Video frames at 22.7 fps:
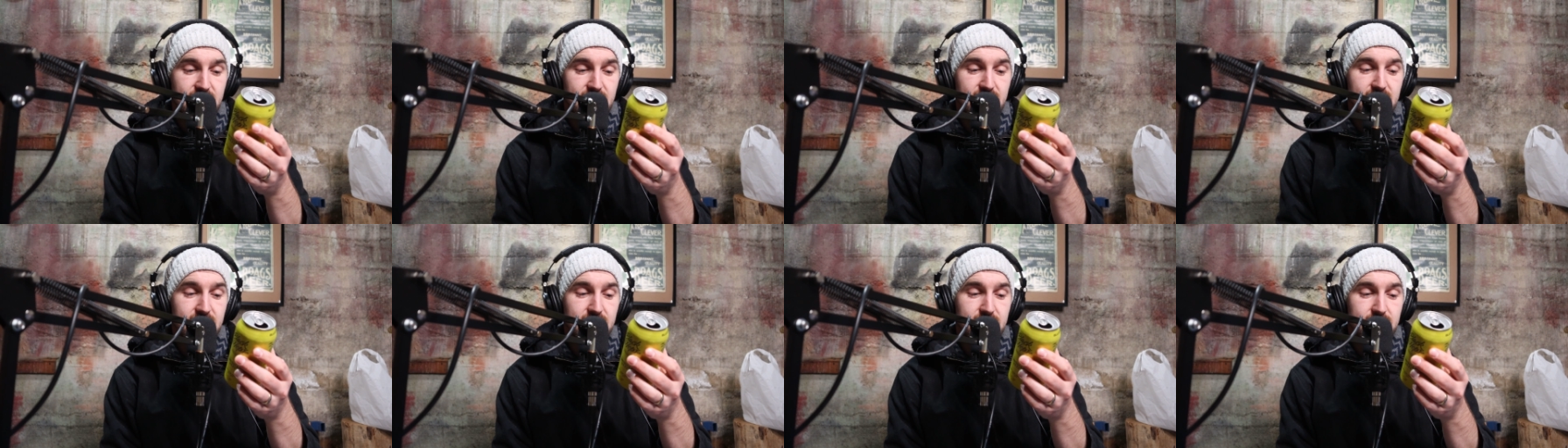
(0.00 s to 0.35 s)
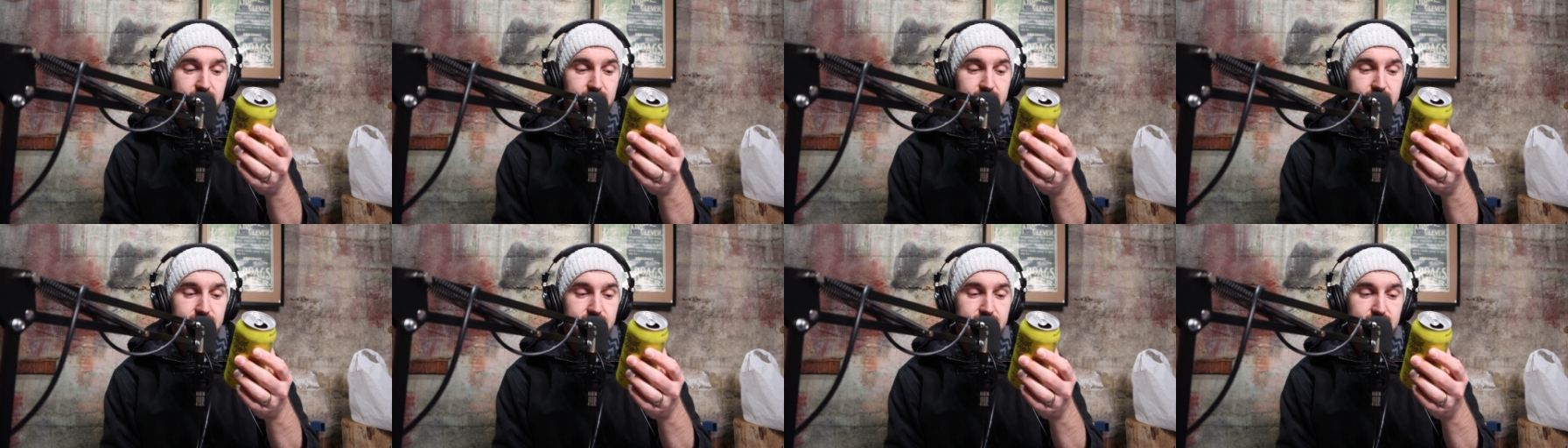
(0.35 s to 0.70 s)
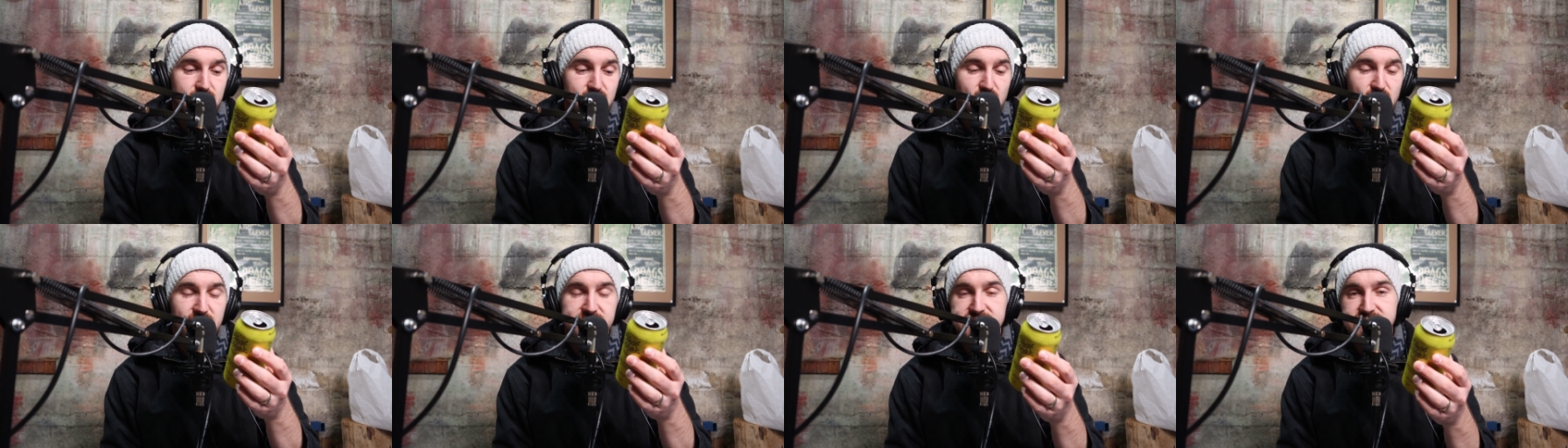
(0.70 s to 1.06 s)
um,
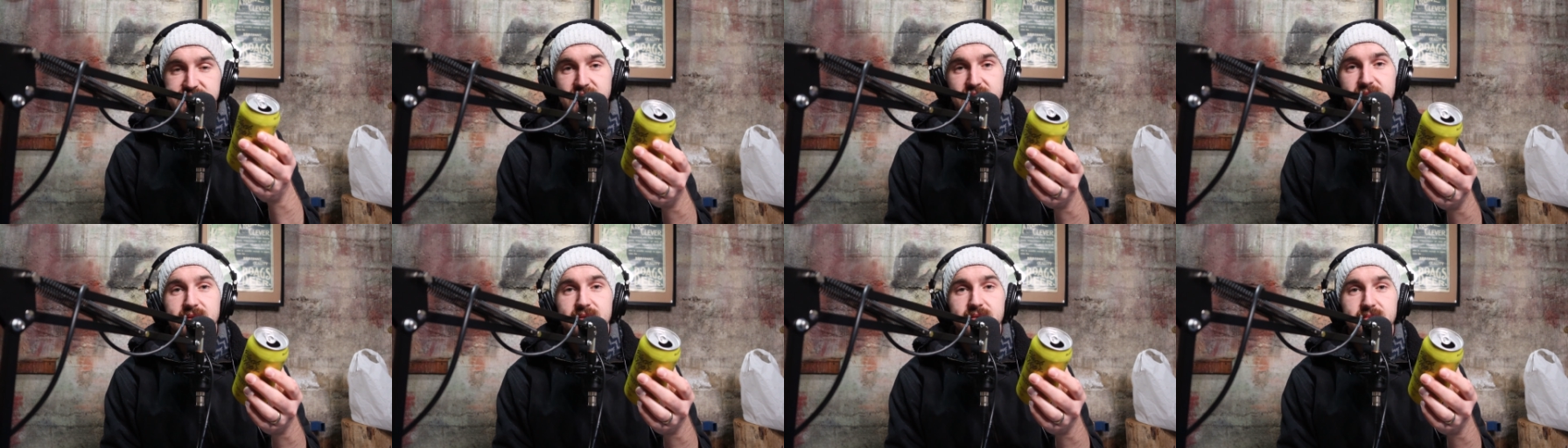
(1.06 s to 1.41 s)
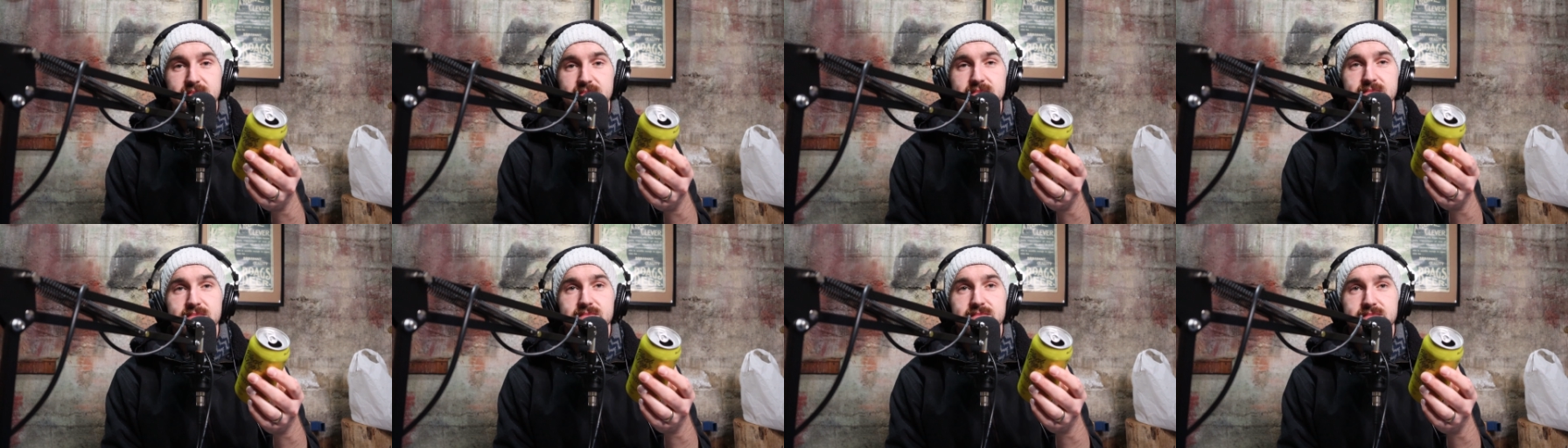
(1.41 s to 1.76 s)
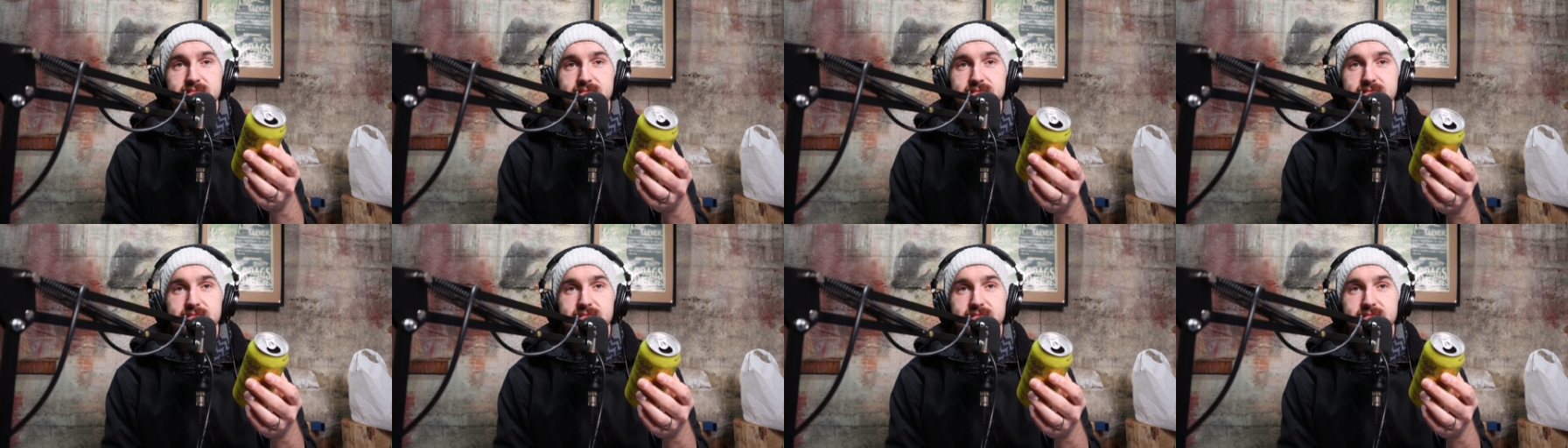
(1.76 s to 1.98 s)
Queensland. Yeah,